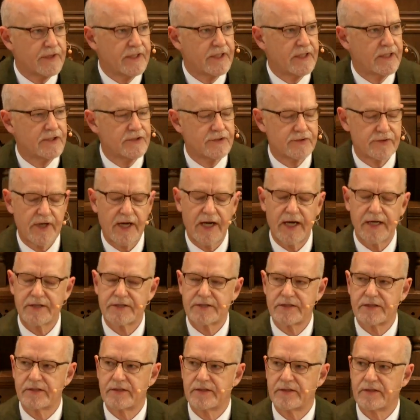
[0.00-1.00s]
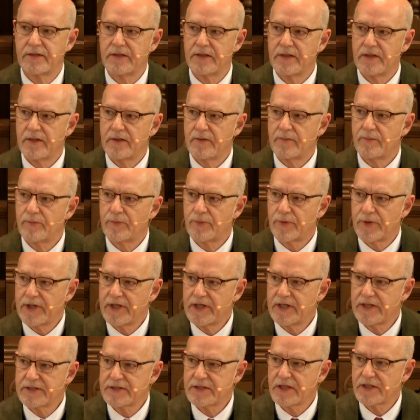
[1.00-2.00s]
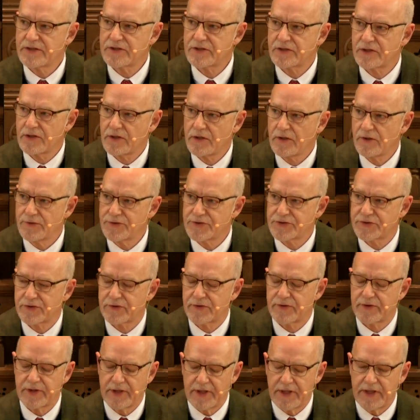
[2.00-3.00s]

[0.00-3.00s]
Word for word: contraction brings us closer